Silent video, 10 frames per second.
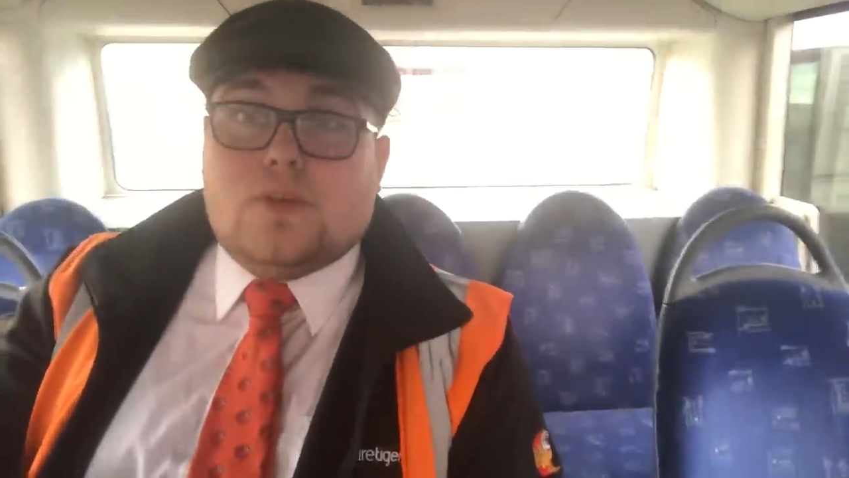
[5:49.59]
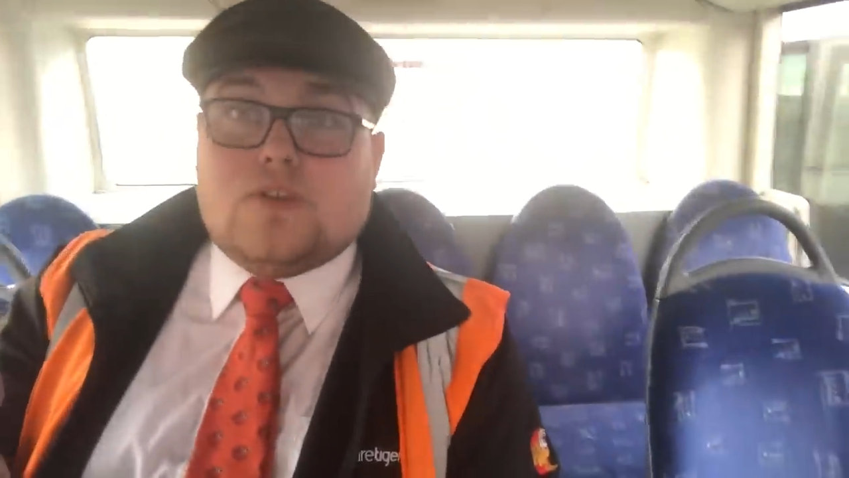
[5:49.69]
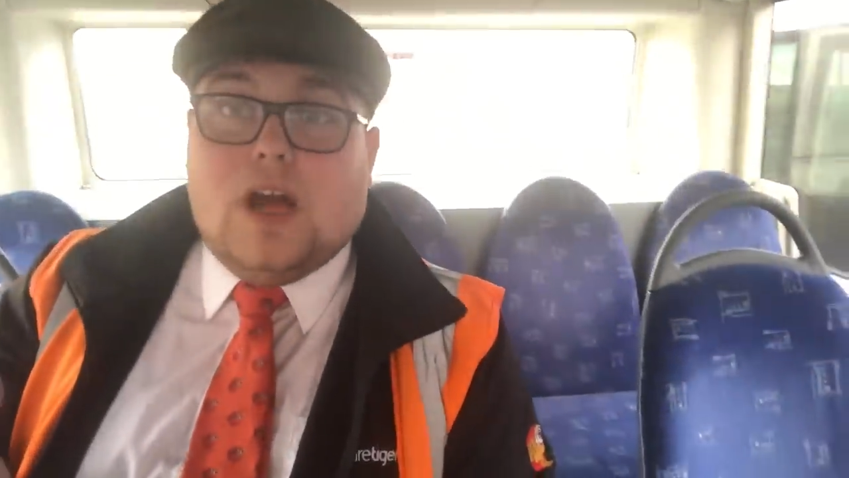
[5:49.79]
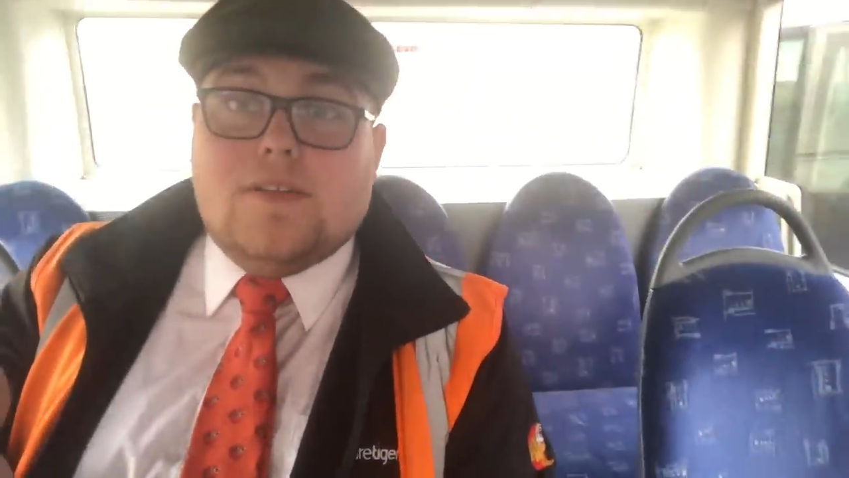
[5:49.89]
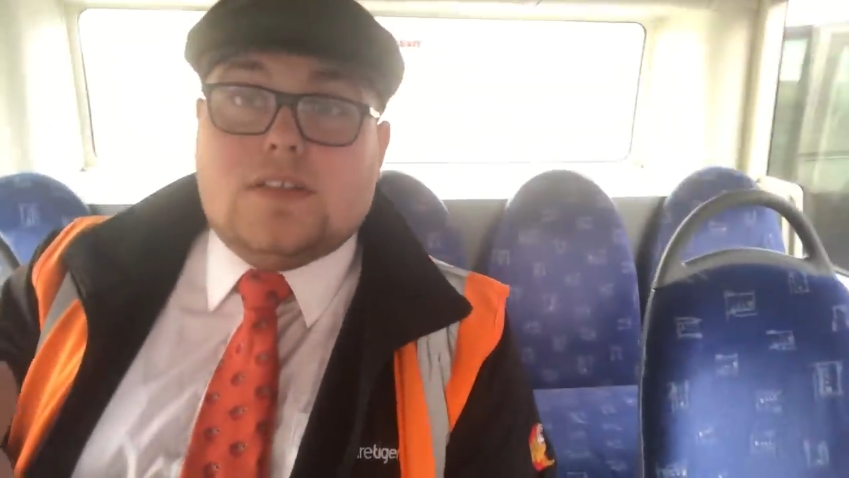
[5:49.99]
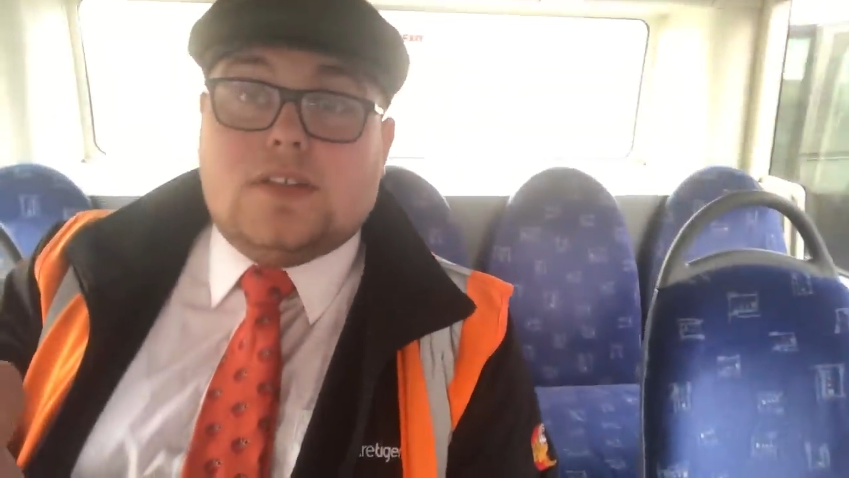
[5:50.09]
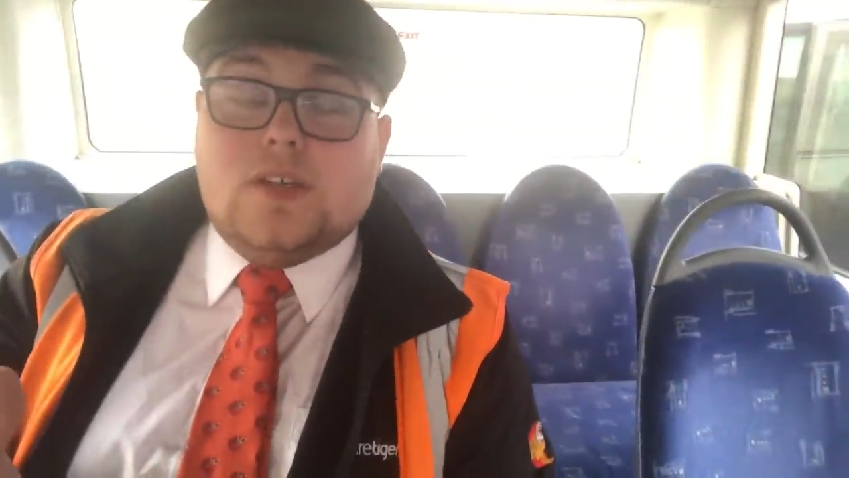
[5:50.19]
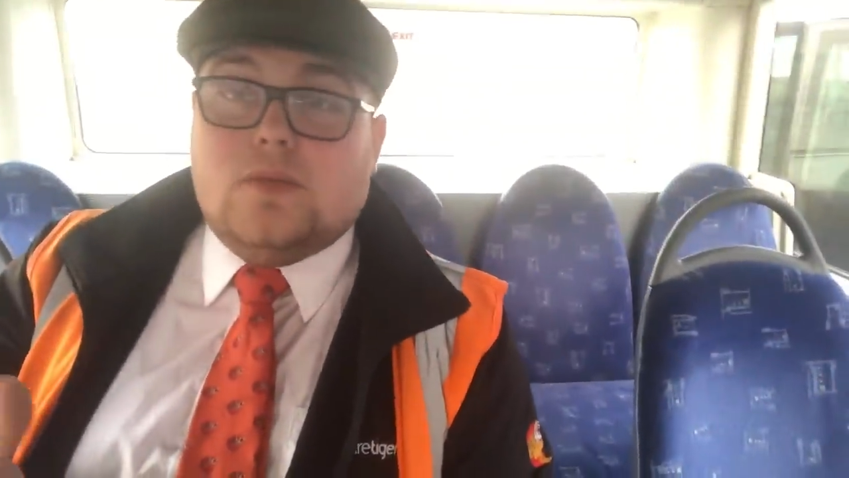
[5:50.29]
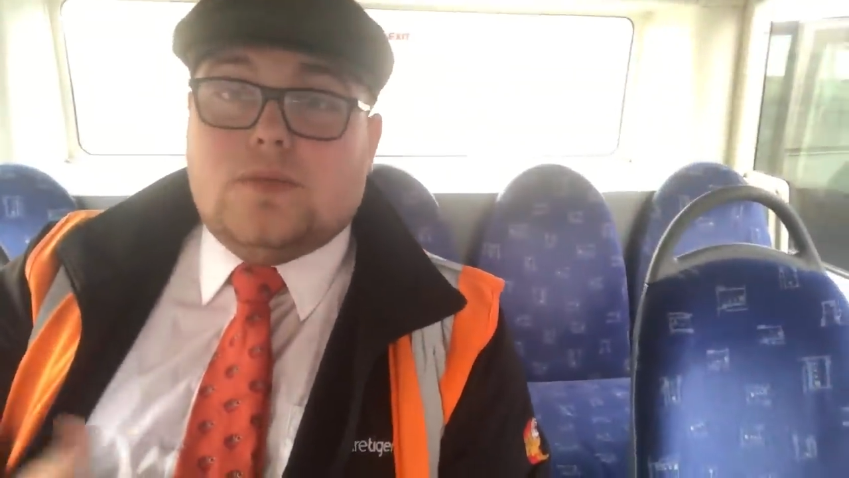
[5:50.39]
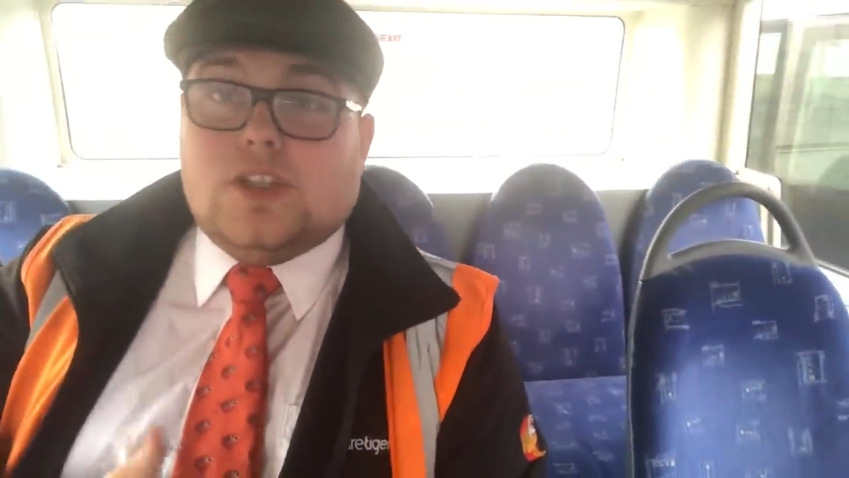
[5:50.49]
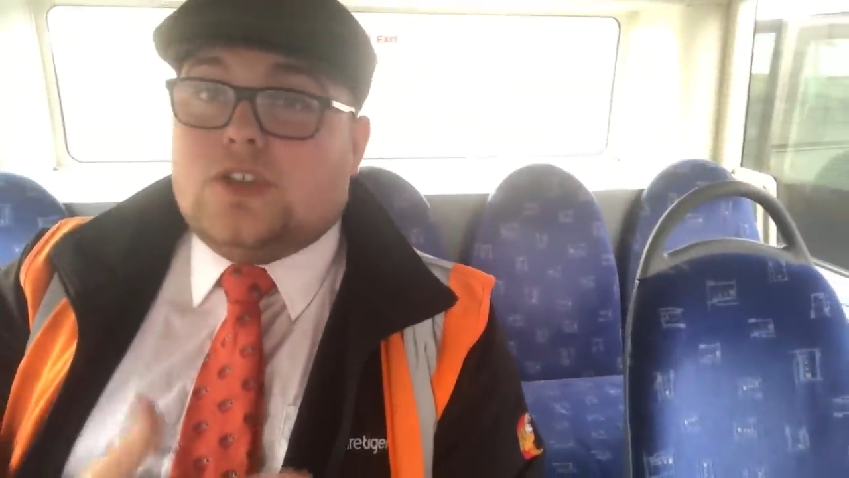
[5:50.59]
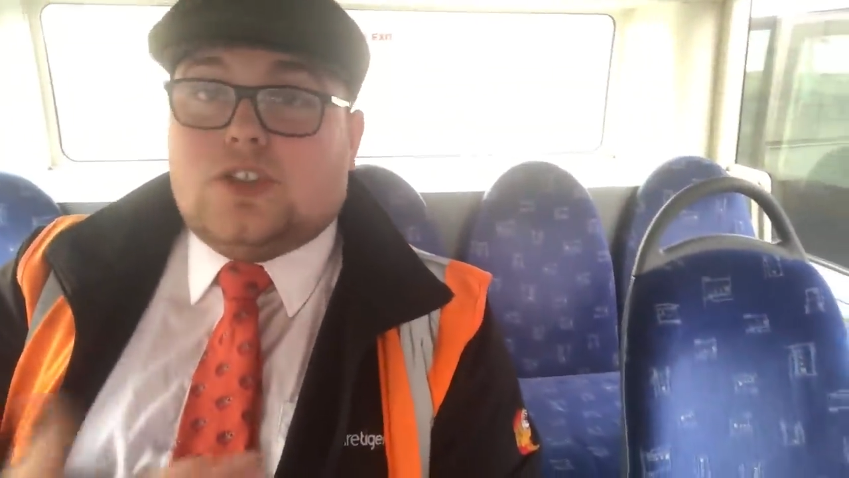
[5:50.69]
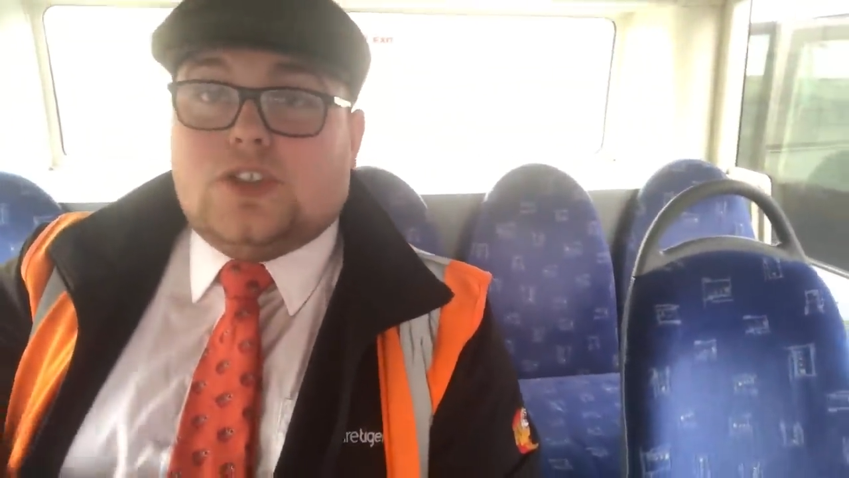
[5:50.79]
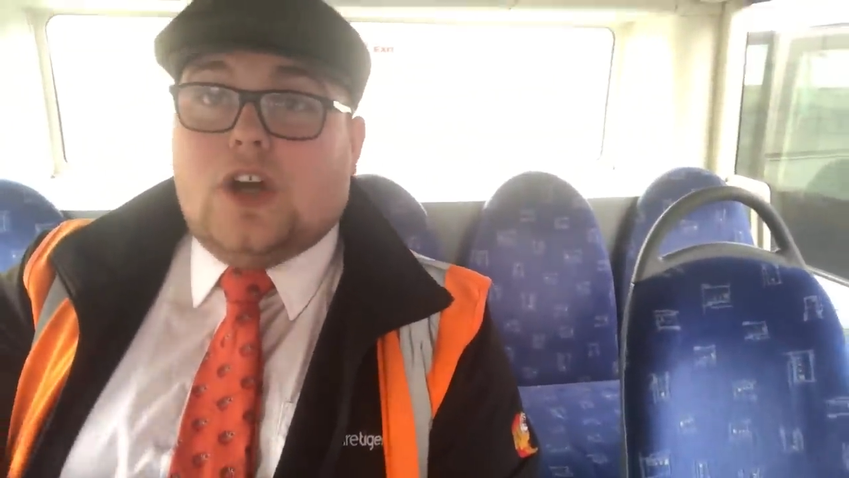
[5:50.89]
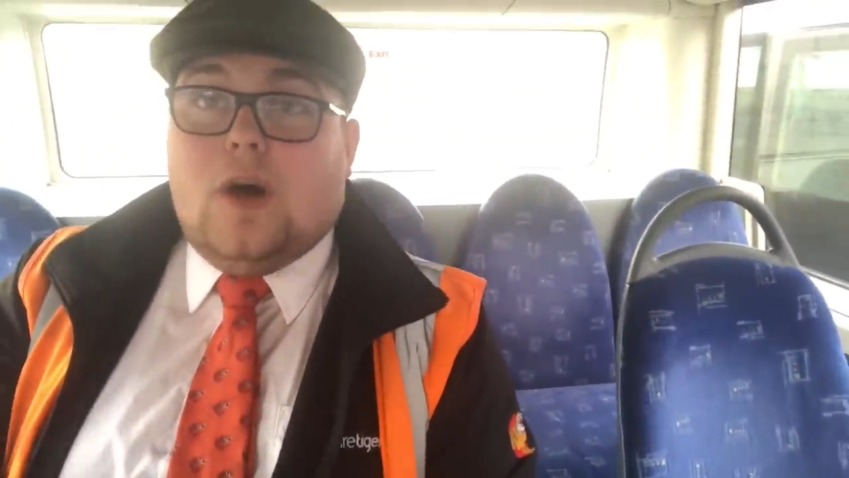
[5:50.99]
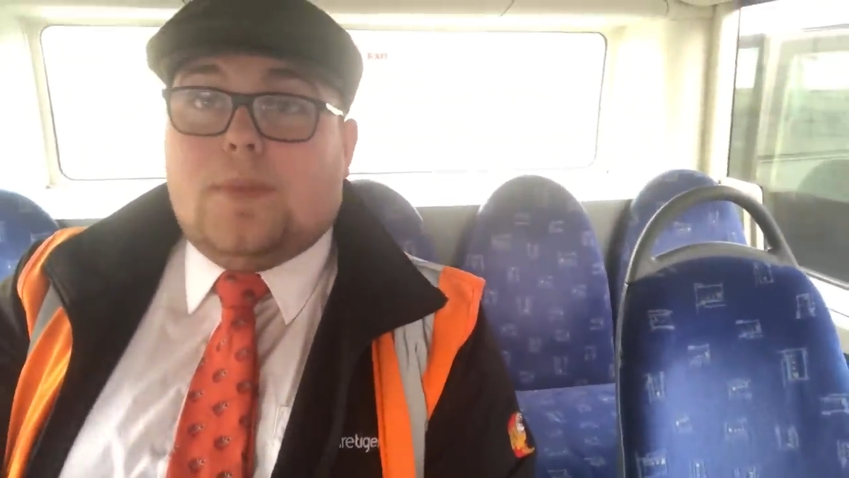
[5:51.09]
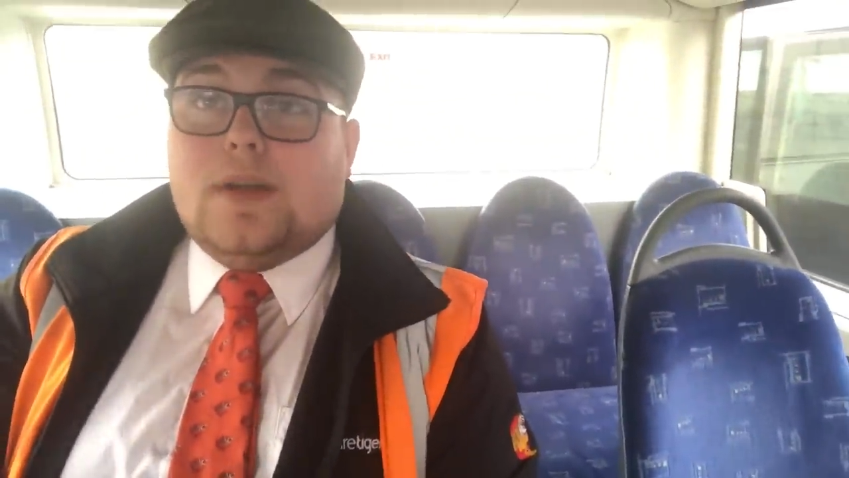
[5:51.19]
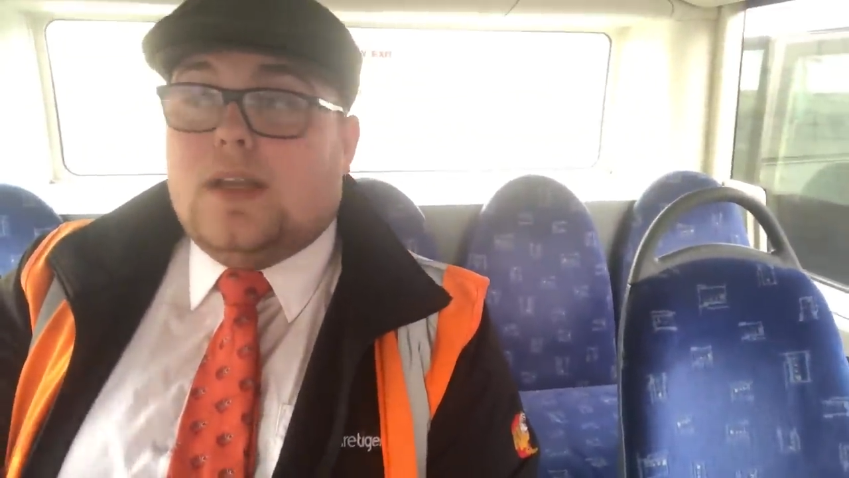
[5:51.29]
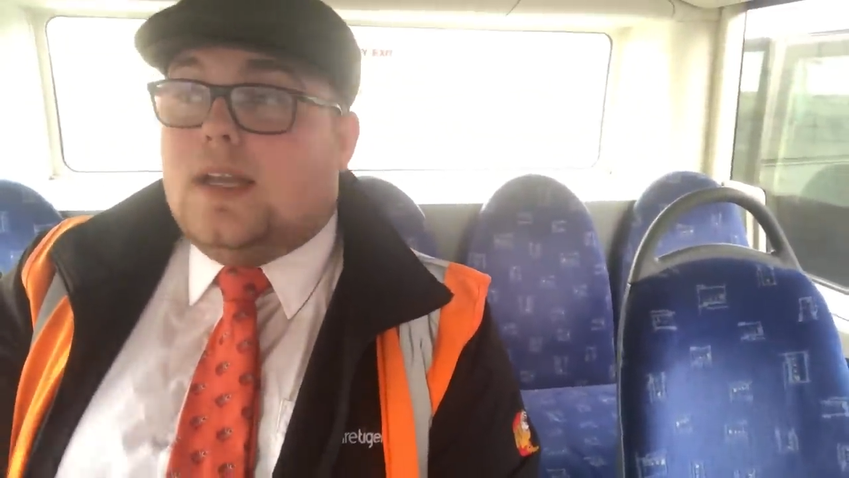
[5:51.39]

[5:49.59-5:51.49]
bus drivers do. They just stop.